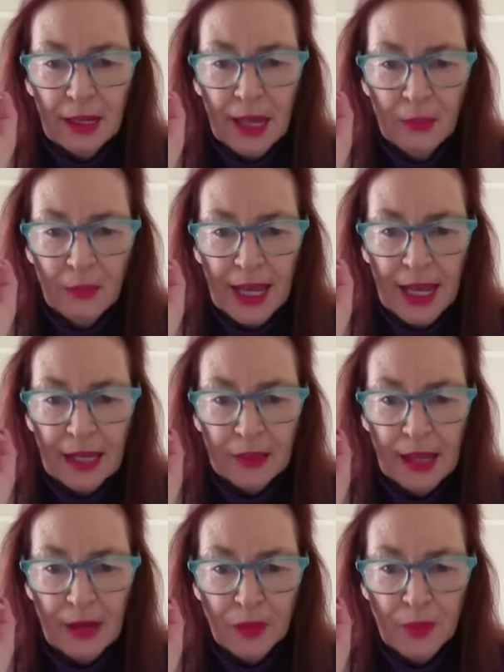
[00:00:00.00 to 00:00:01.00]
coming out
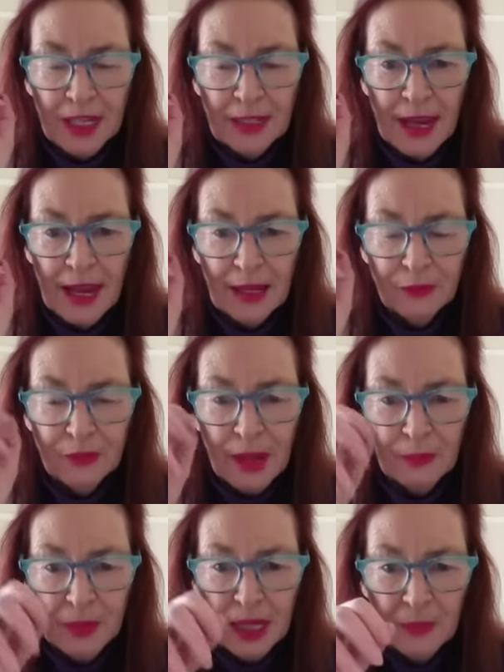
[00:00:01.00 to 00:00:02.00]
having been carved
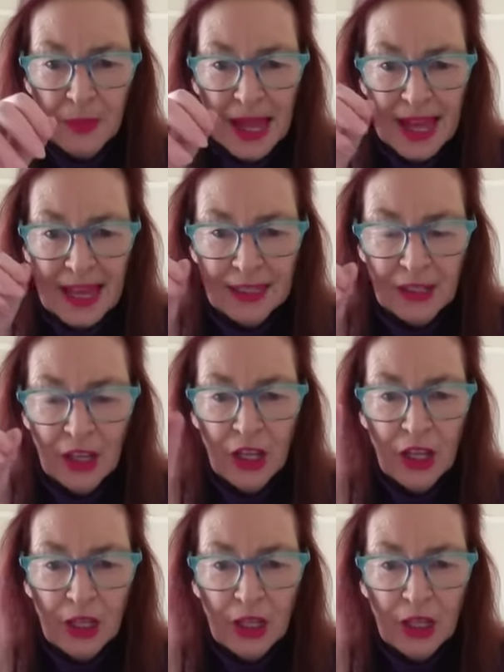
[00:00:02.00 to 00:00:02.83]
up in a bag,